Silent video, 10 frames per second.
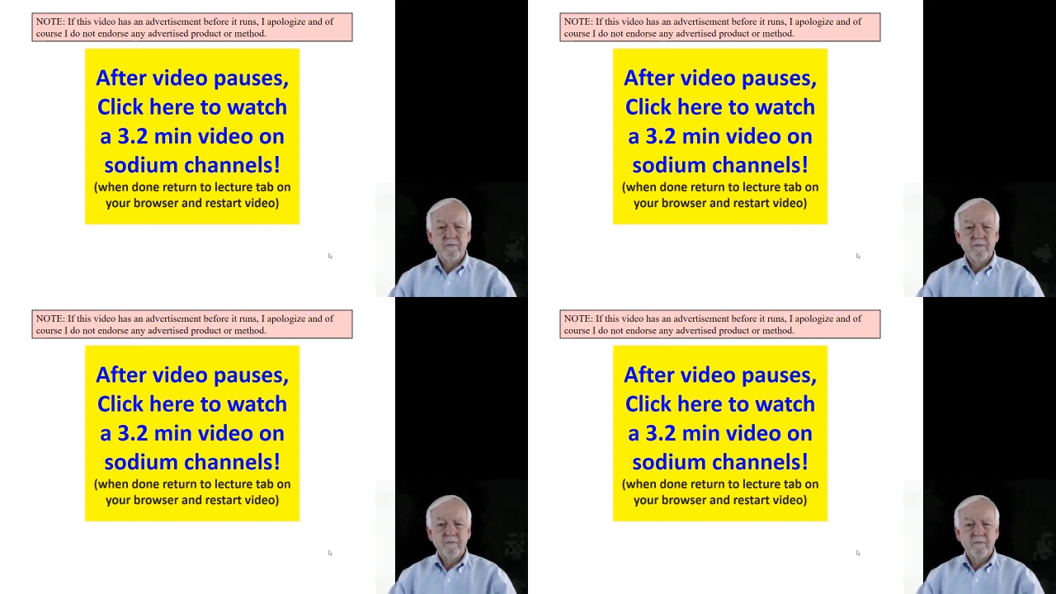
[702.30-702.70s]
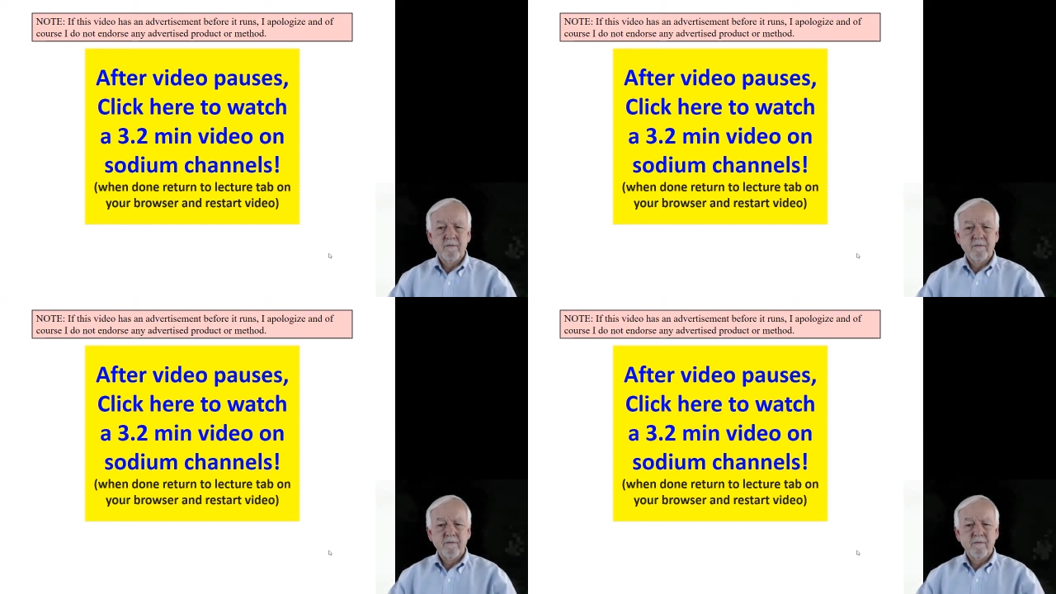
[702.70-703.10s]

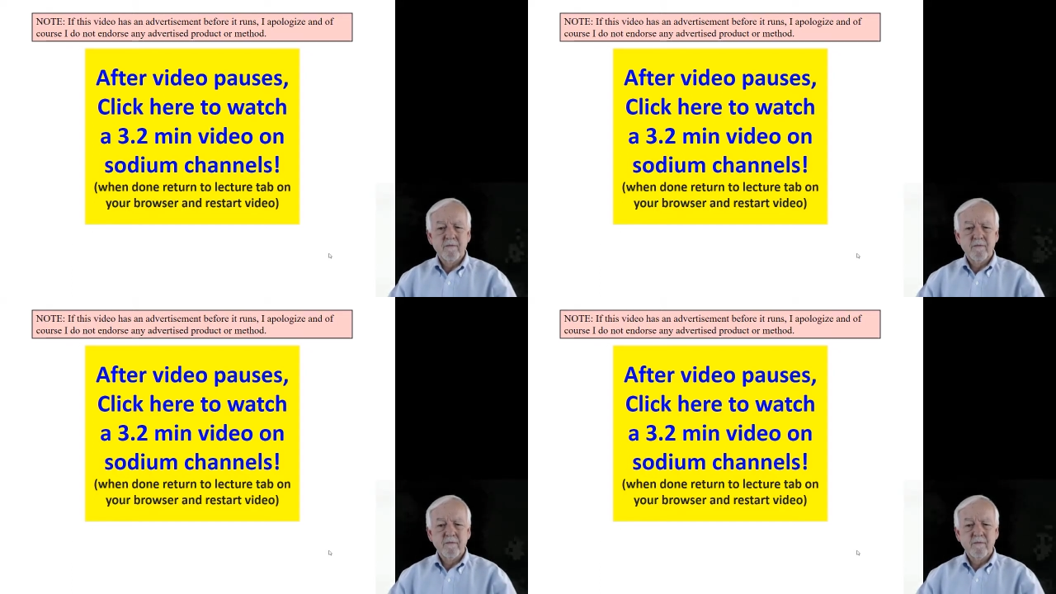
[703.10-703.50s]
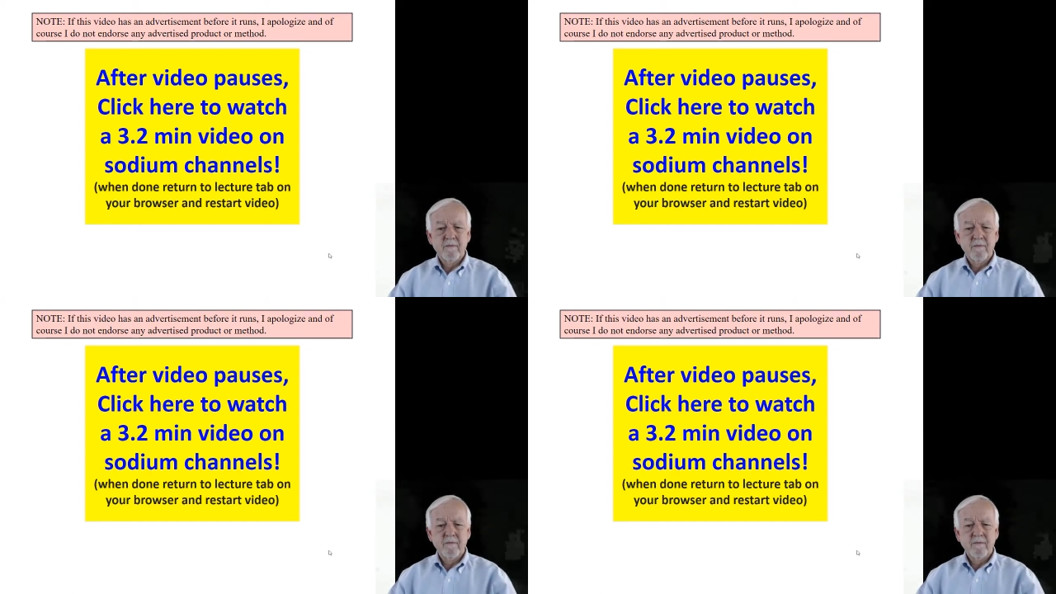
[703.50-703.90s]

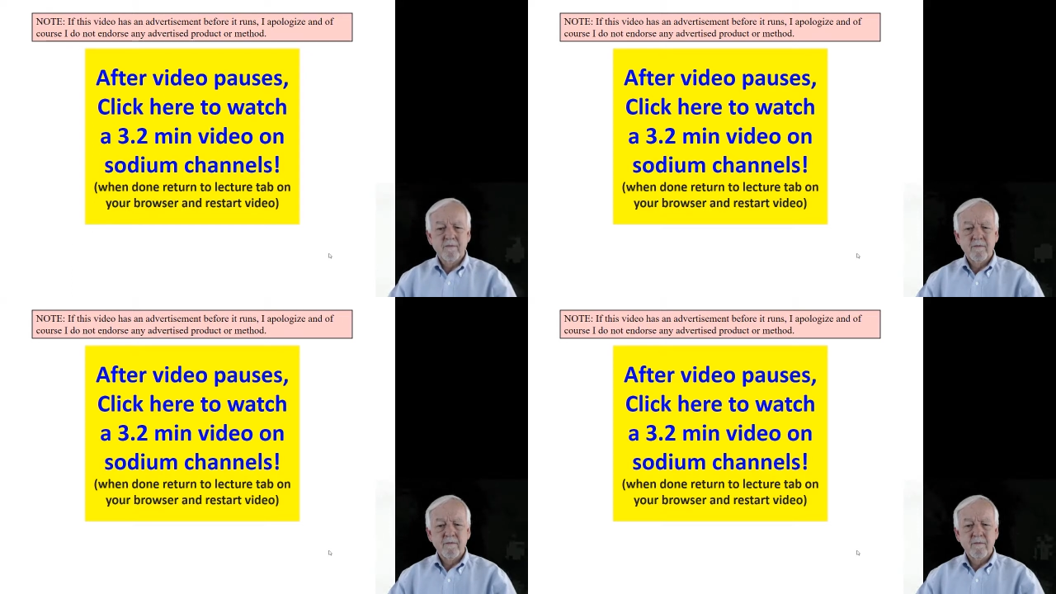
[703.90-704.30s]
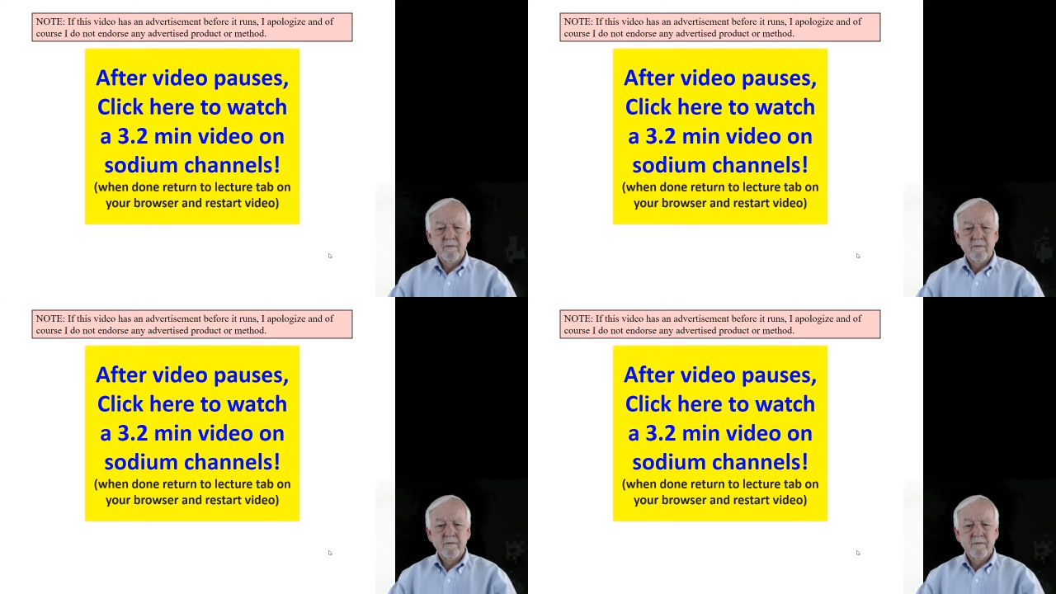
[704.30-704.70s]

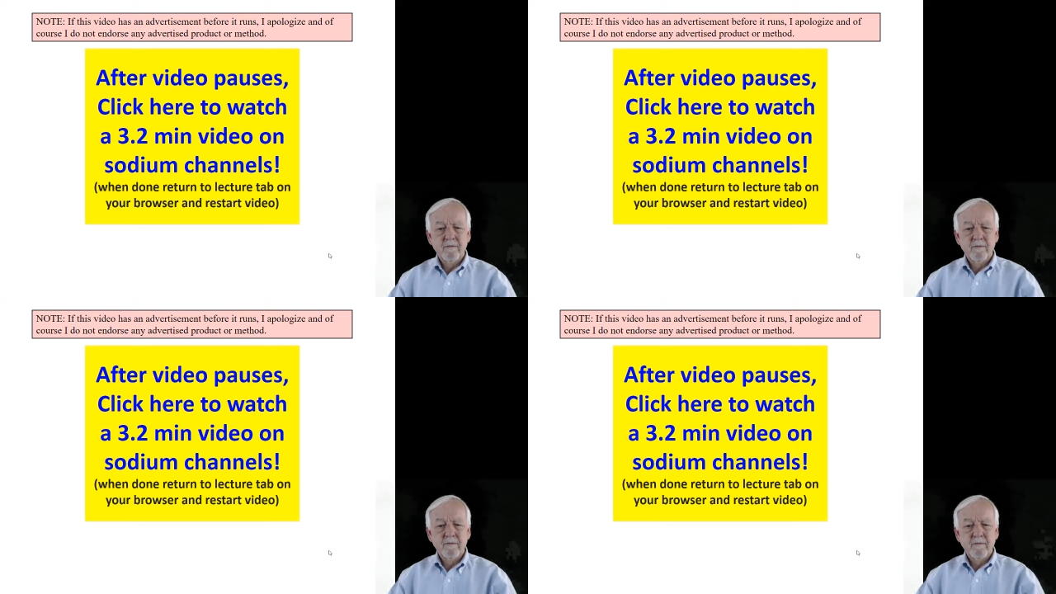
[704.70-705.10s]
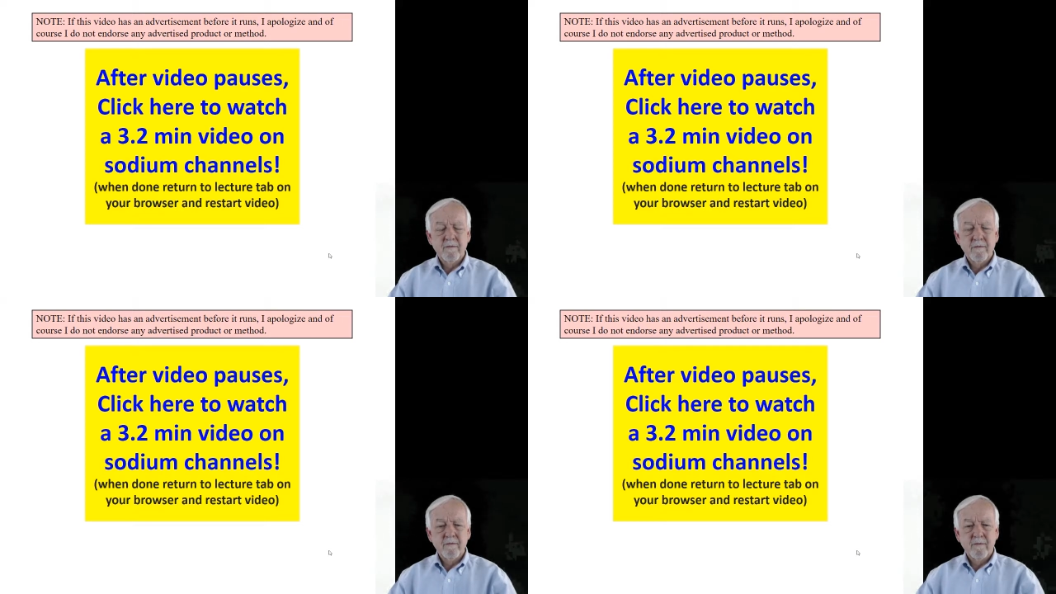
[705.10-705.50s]

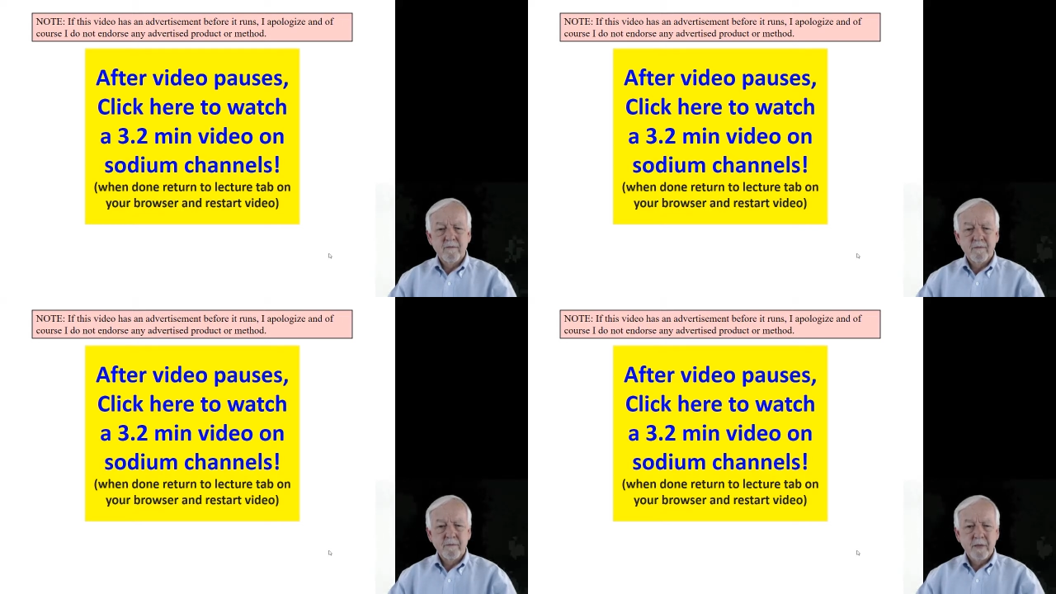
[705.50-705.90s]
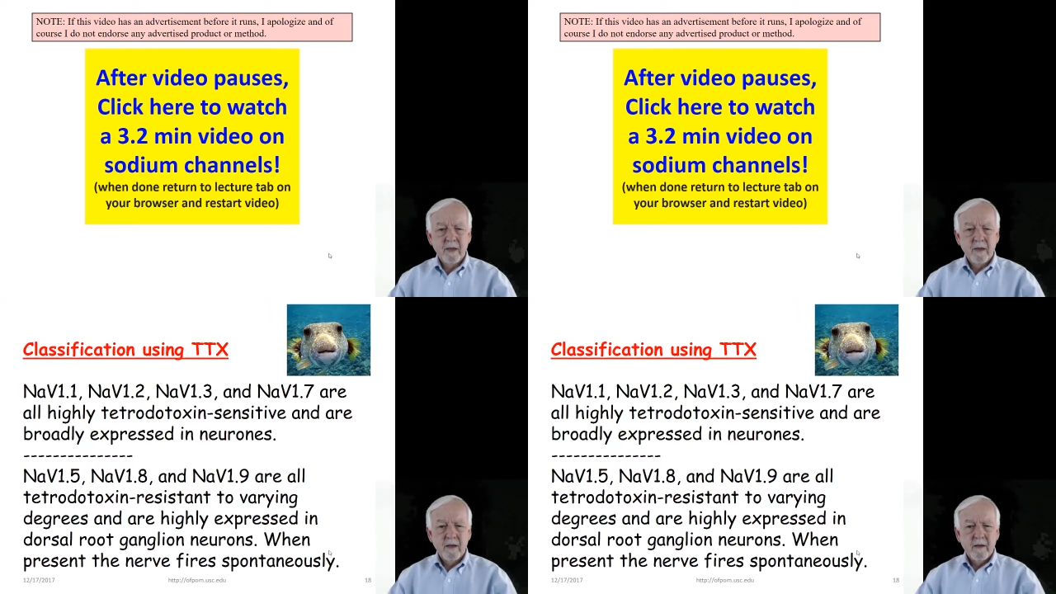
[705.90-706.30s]

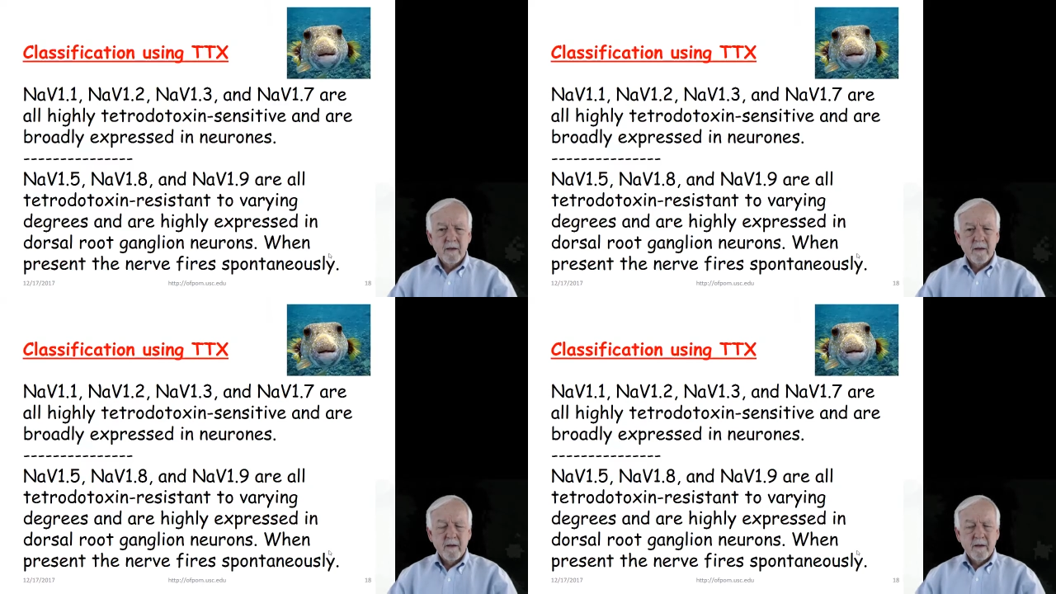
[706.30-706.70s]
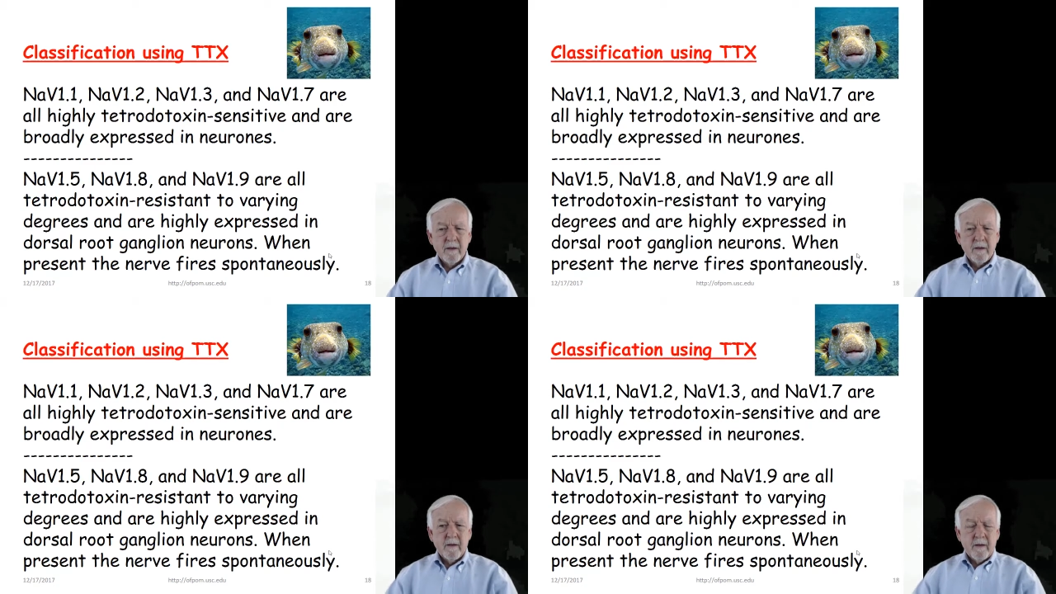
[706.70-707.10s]

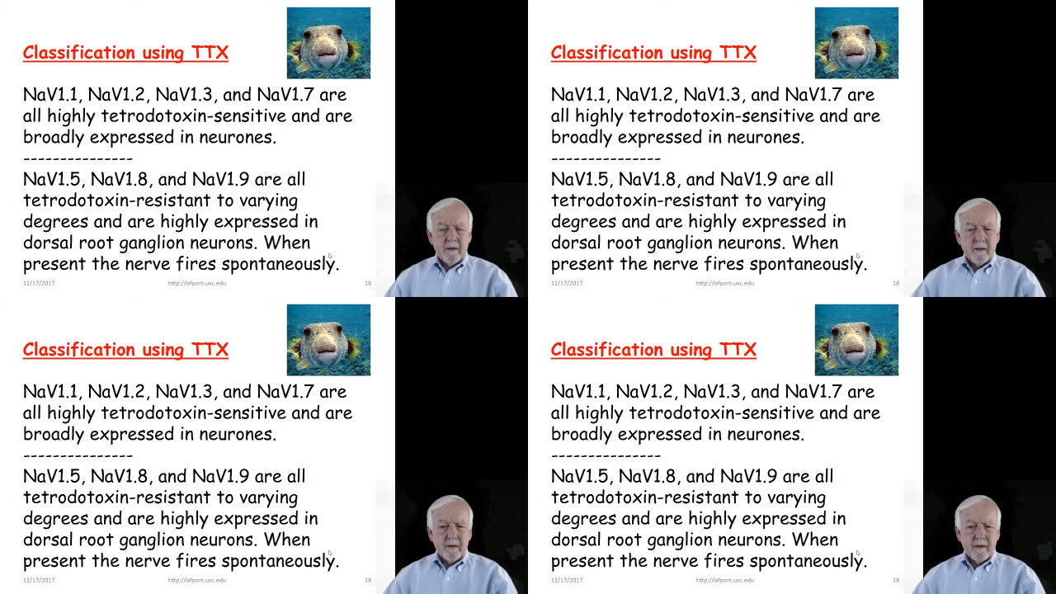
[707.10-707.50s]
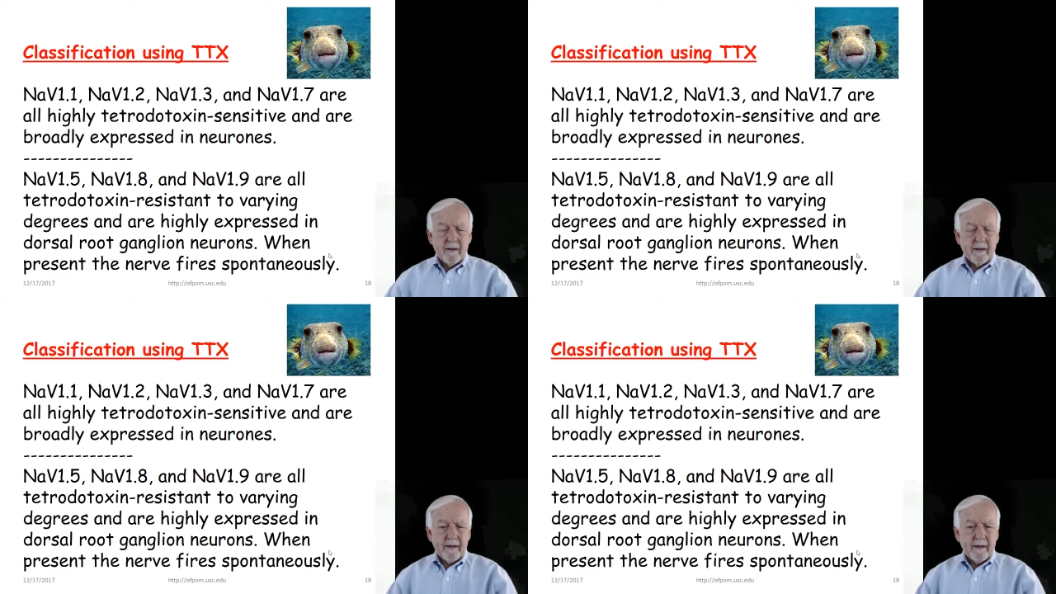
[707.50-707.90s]
[no speech]